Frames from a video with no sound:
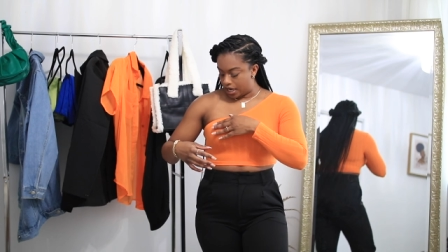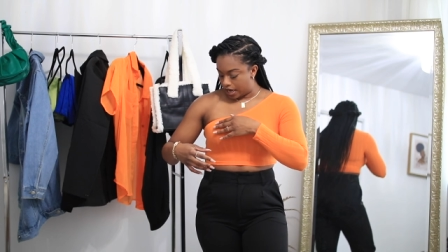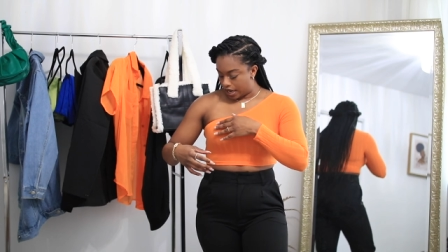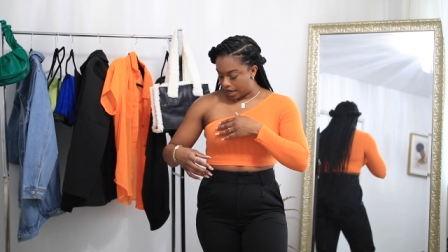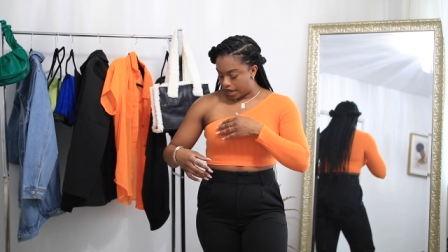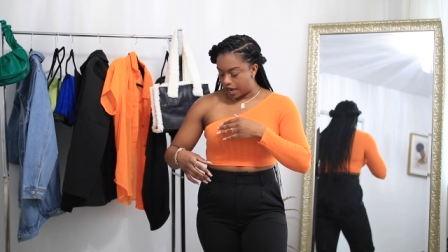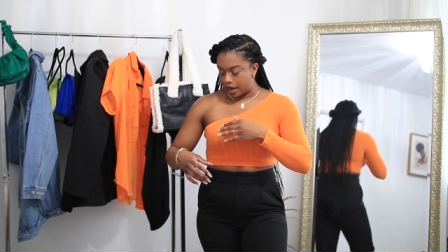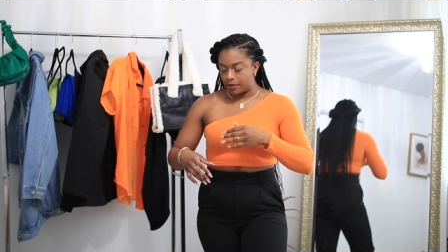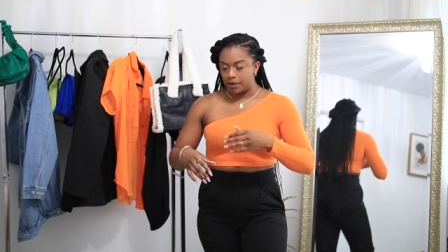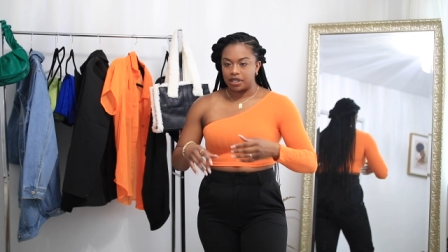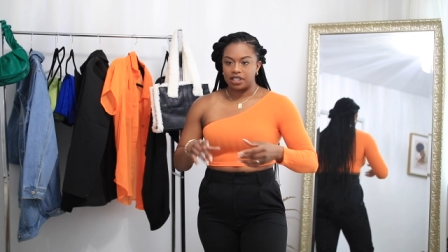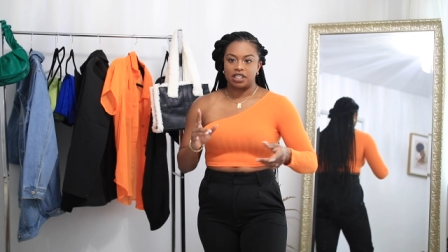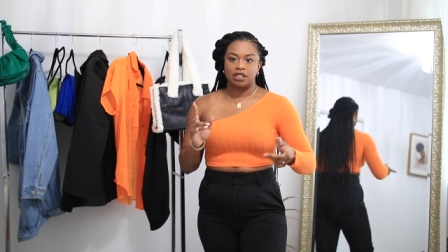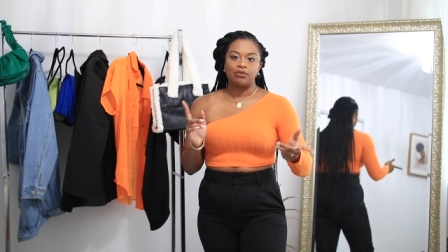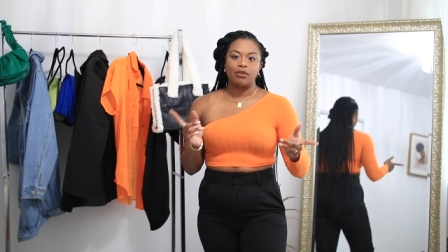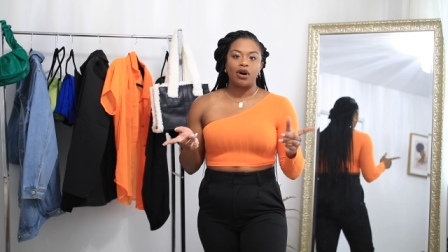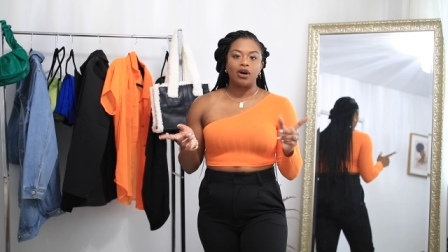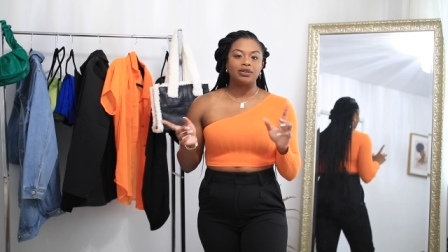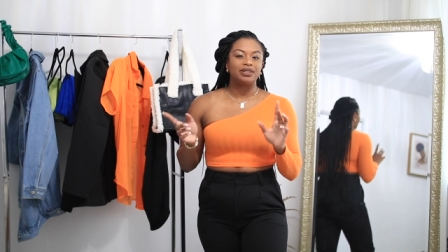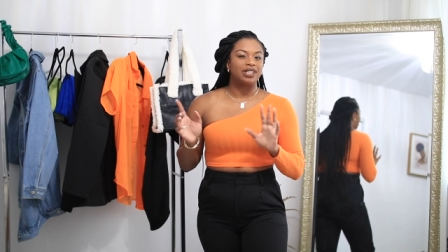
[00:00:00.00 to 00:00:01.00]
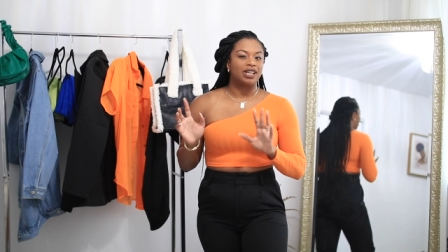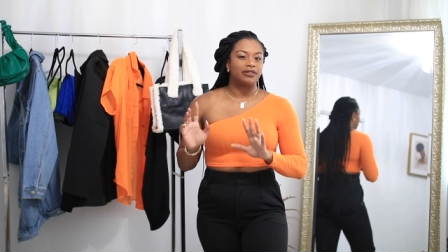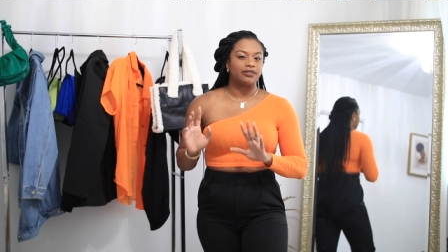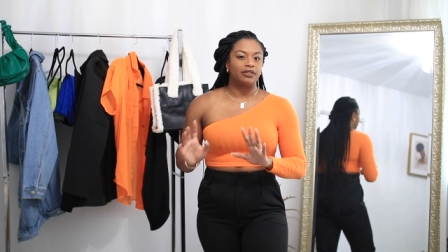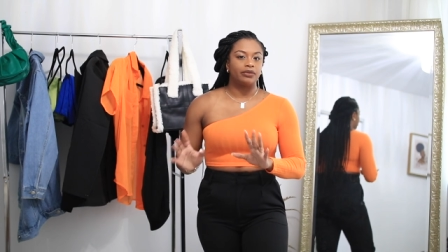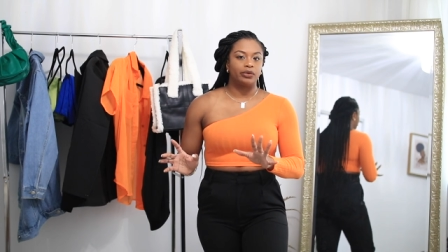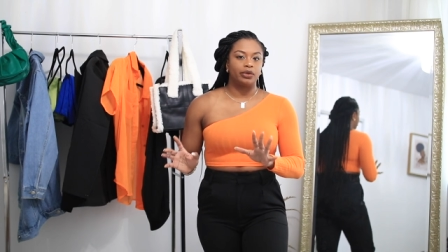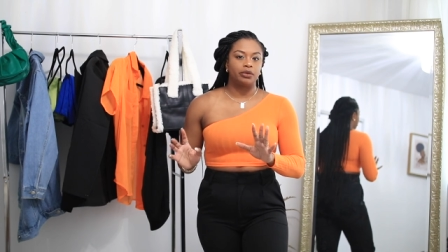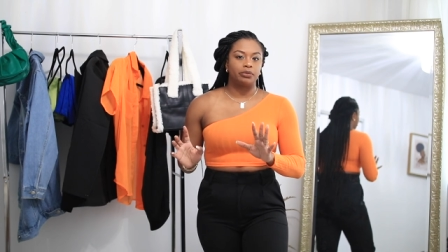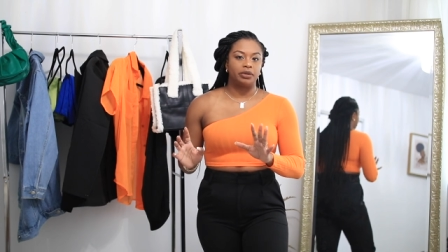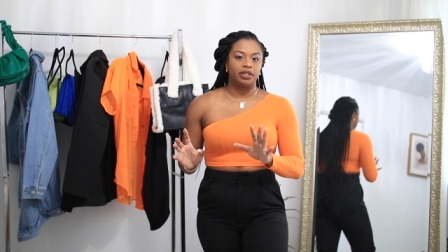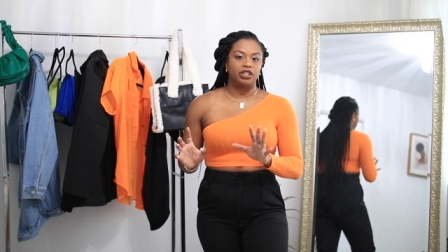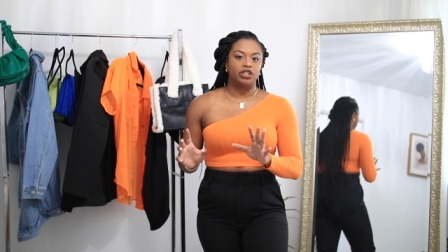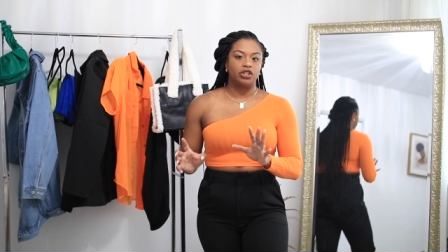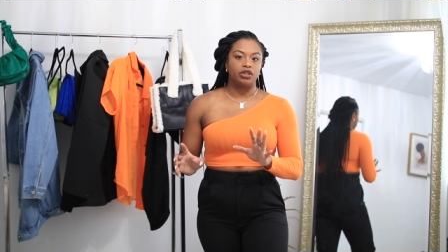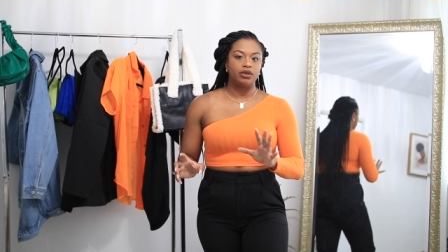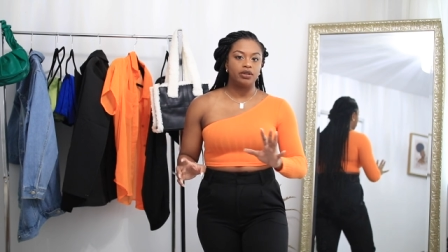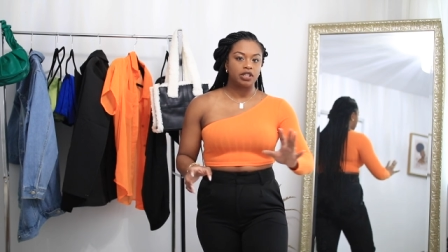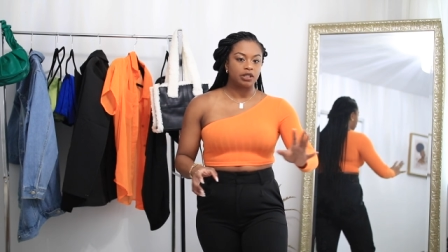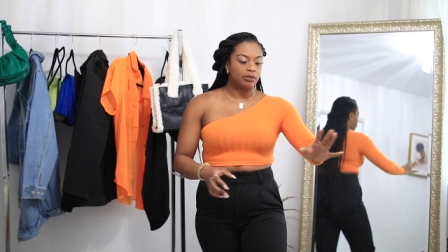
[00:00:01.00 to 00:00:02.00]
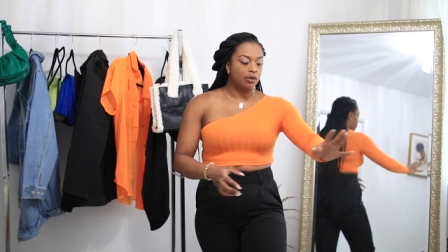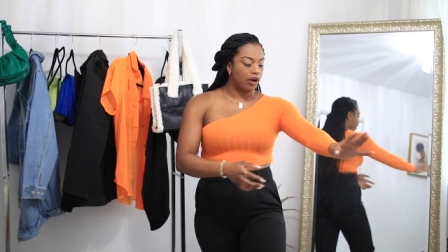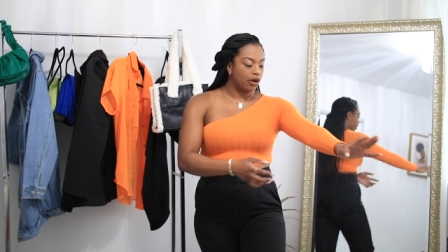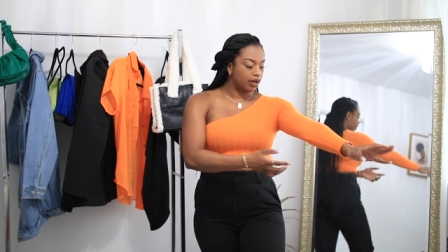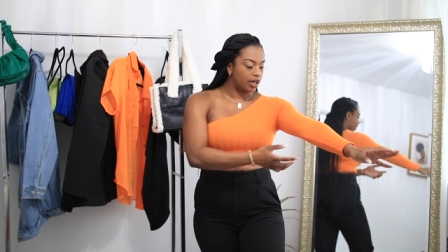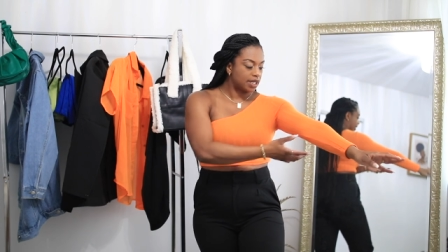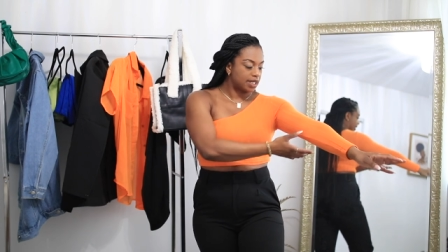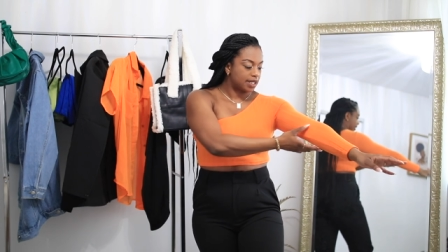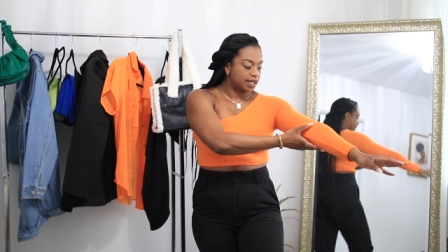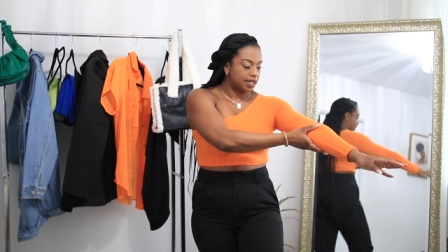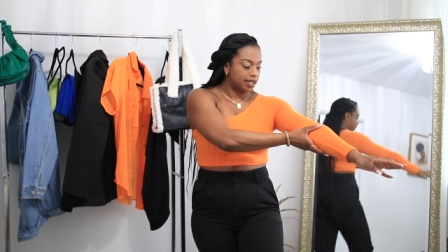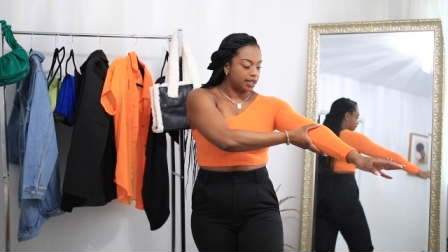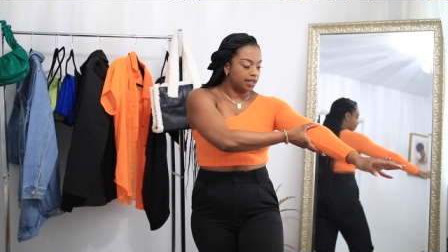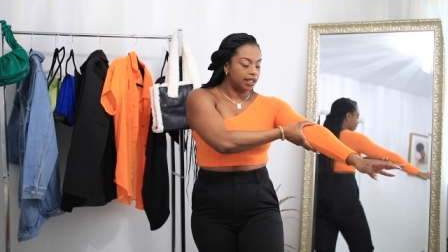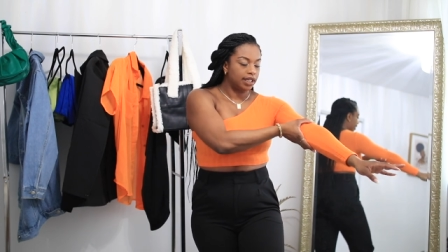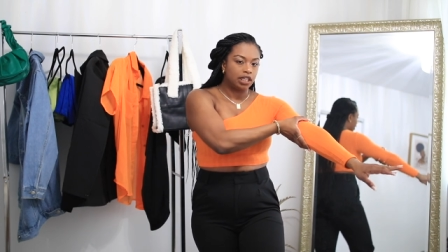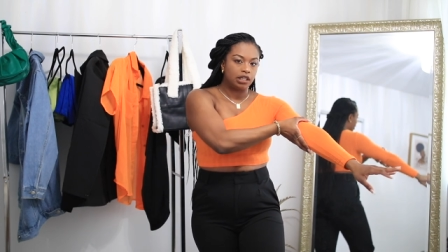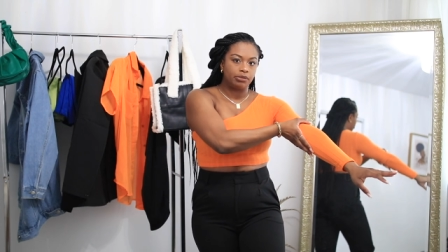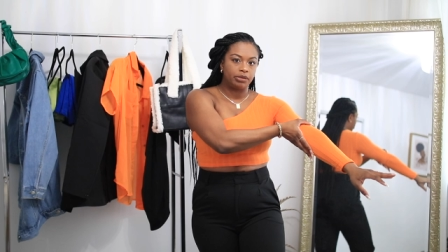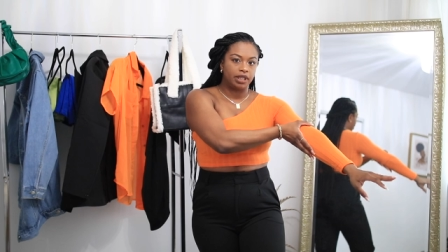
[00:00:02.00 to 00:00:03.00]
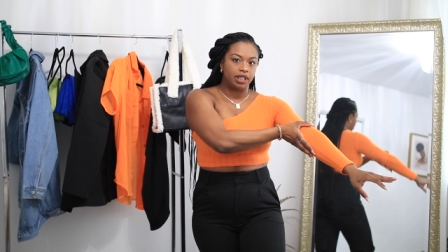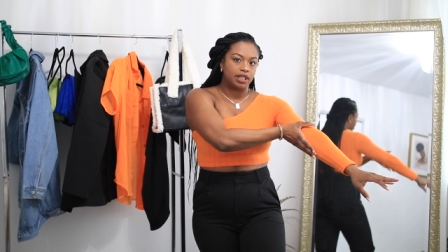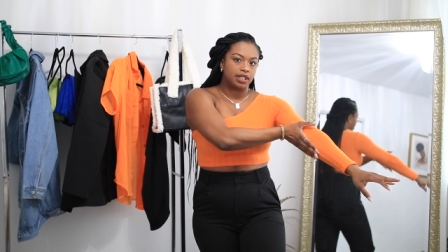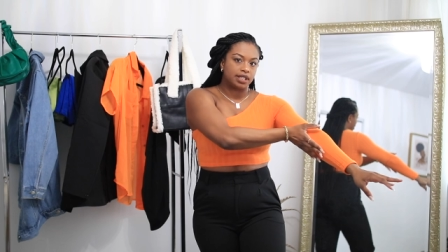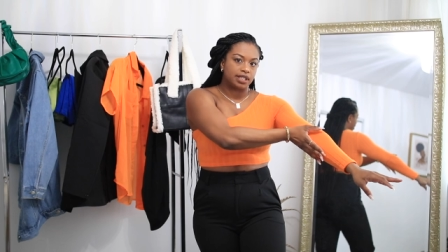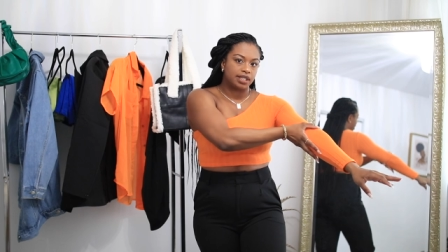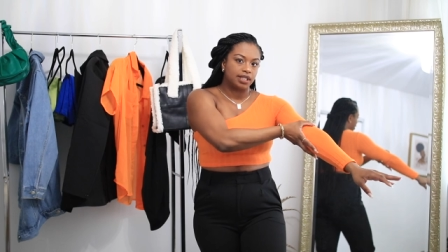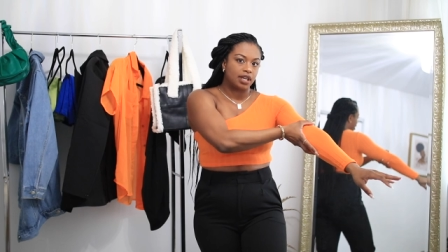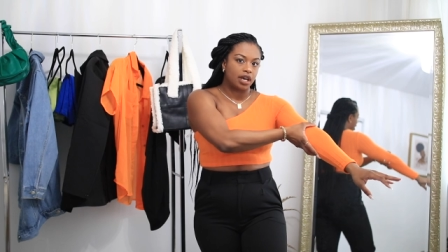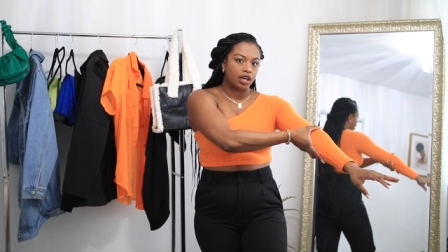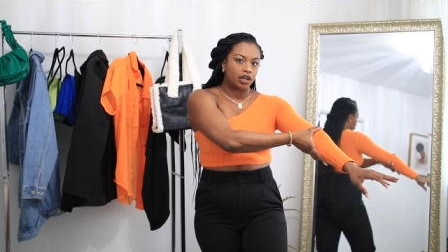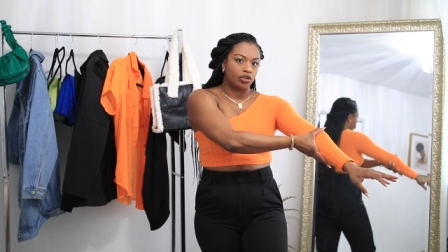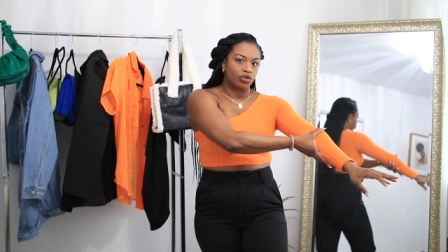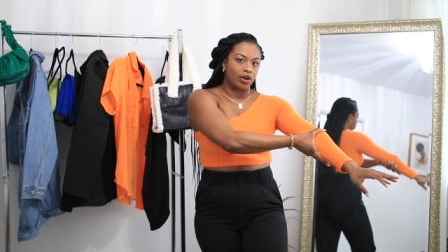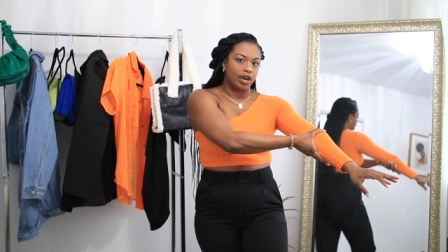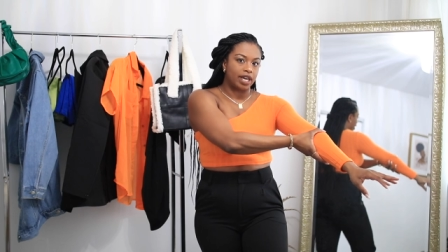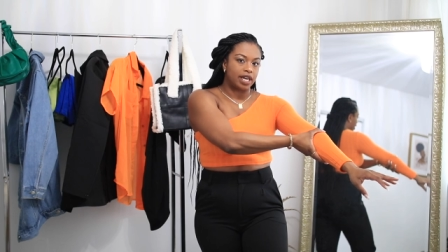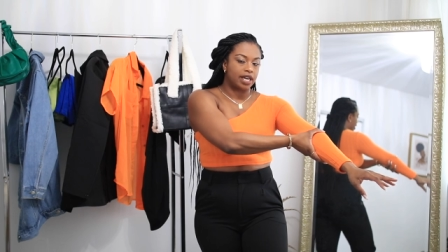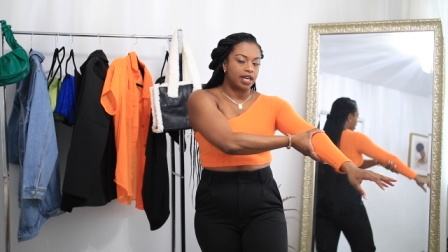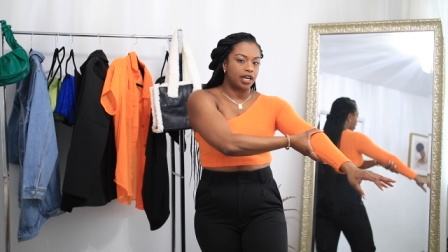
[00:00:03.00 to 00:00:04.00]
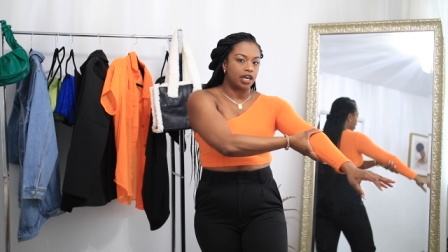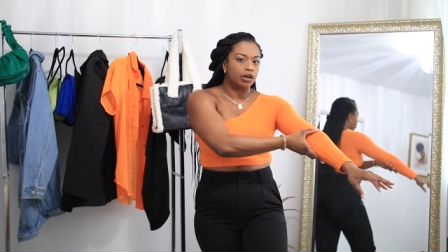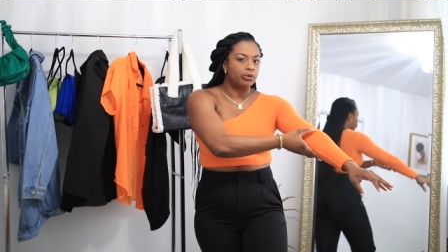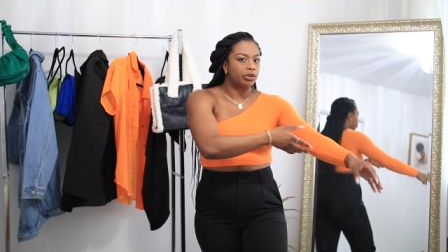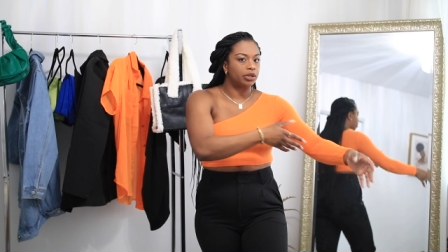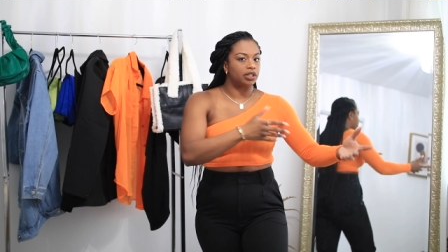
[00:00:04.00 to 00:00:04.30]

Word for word: Um, a small definitely would have been too small because it's a little bit snug right here,